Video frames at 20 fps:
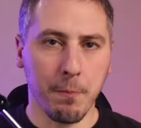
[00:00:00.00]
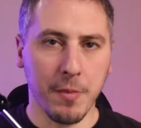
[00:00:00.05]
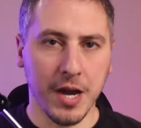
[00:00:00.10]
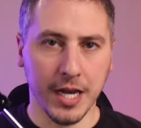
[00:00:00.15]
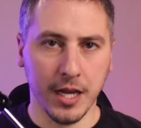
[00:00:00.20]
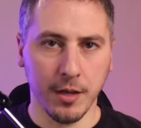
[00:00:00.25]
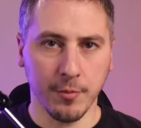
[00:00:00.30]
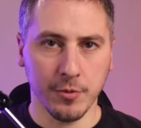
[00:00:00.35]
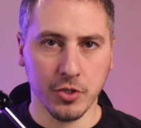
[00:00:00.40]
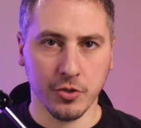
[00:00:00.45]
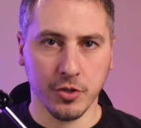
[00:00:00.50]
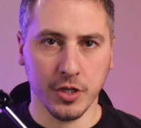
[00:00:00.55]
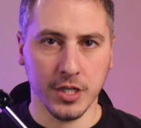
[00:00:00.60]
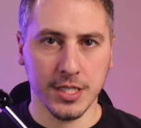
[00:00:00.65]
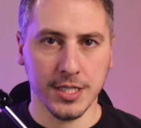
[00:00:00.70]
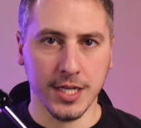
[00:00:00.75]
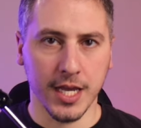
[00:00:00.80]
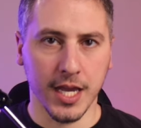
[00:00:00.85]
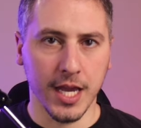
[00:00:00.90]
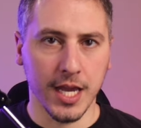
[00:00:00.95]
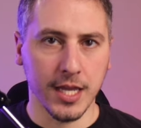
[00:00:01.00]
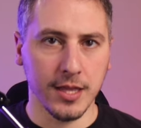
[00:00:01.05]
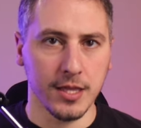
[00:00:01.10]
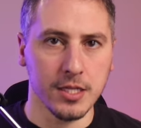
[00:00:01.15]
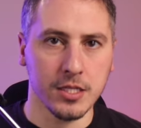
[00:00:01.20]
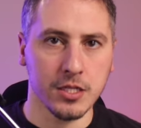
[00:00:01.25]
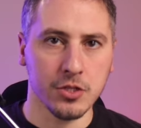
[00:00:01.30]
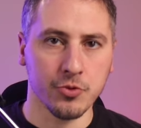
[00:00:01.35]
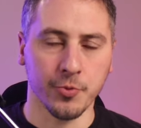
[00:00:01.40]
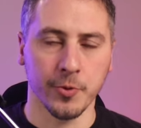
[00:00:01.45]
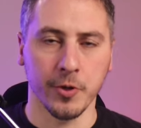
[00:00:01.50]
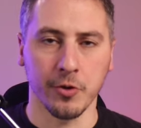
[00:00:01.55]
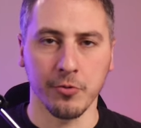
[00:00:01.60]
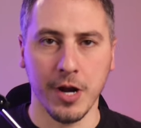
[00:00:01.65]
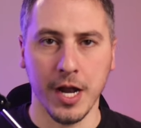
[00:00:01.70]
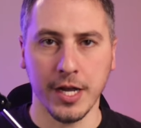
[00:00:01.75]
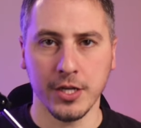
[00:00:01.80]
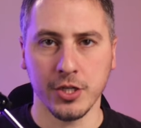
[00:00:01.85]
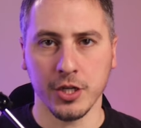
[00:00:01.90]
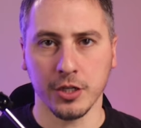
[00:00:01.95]
my name is Chris and this is Real
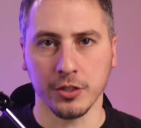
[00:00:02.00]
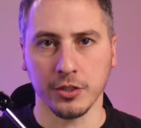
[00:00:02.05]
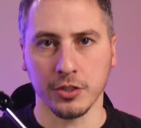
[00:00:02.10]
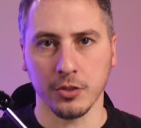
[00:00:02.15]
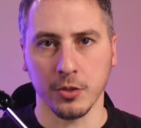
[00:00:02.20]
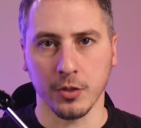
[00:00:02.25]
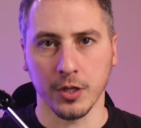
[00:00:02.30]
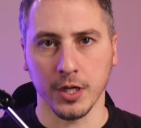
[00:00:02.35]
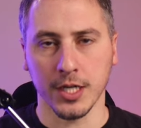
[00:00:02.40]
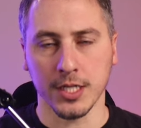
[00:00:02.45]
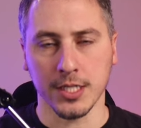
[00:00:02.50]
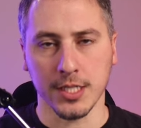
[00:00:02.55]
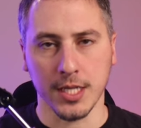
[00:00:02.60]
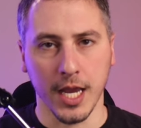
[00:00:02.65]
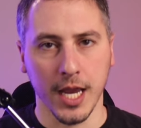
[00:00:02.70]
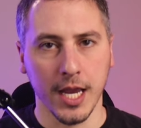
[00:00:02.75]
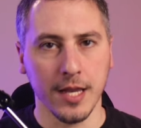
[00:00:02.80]
Rideshare Stories.